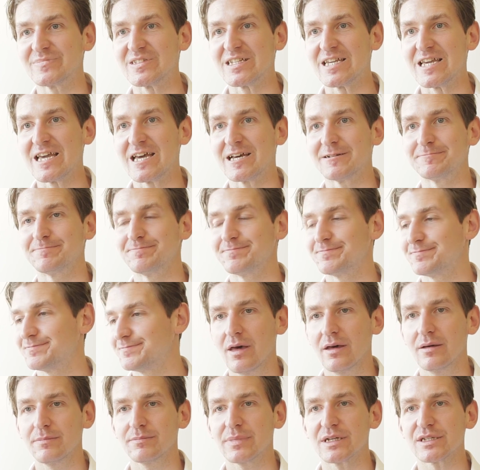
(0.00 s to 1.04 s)
Yeah.
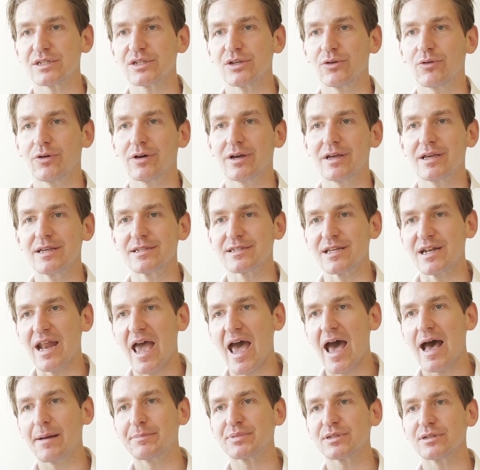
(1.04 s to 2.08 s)
Pessoa is an
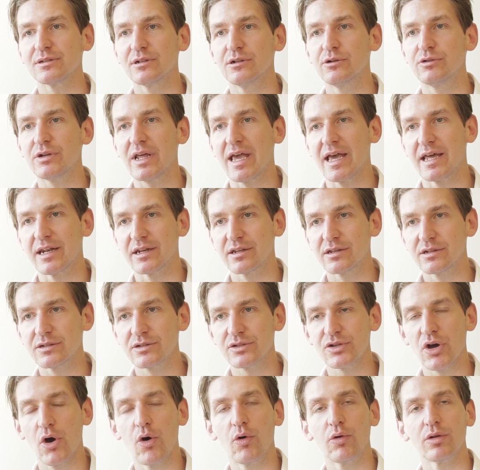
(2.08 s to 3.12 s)
absolute and
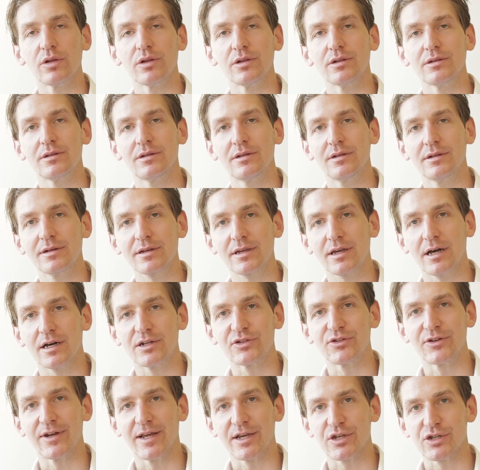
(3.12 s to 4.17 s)
total
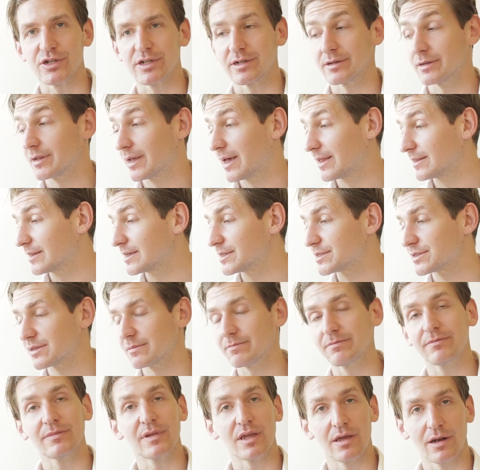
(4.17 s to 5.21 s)
contradiction, at
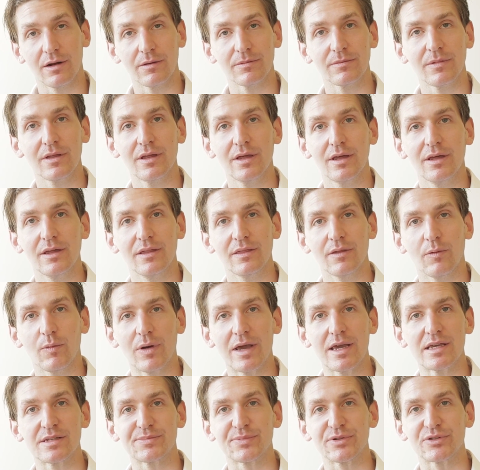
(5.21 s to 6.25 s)
least, the
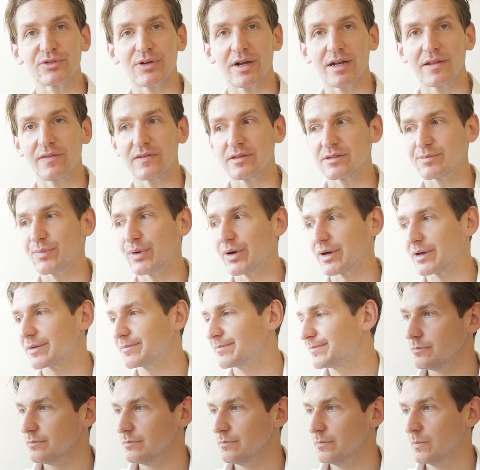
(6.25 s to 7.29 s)
way he's portrayed in this book.
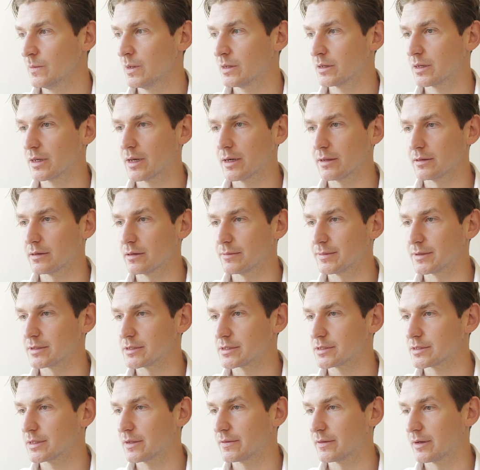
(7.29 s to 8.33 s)
Got a little bit
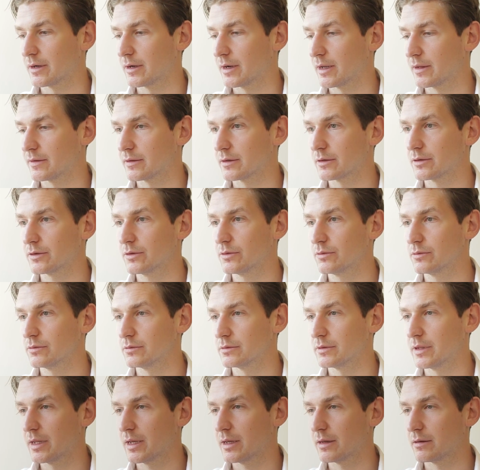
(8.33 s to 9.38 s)
of sun there, I had to cool
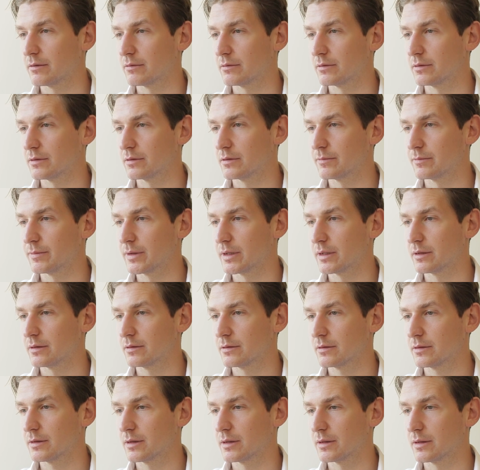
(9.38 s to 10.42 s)
down a little bit.
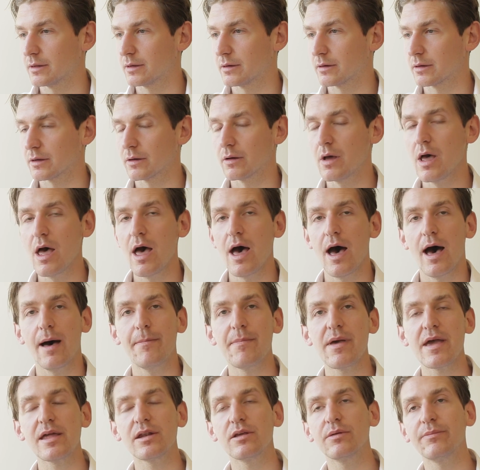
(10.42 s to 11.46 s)
Yeah, there we go. A
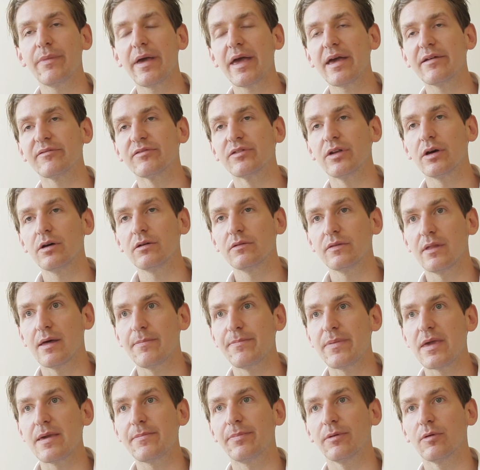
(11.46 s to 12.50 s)
man who may have known that
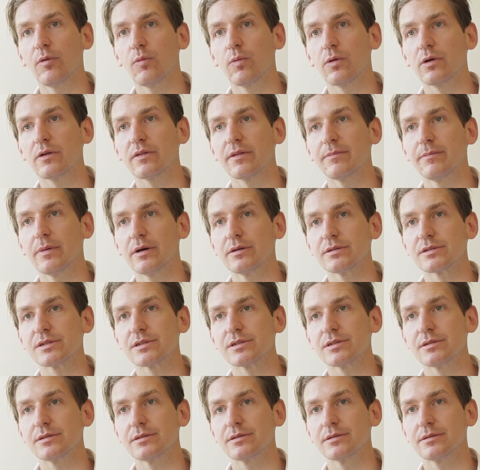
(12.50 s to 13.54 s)
people were the
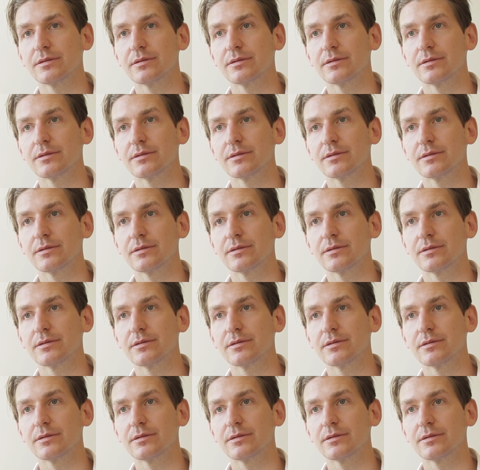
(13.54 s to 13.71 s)
most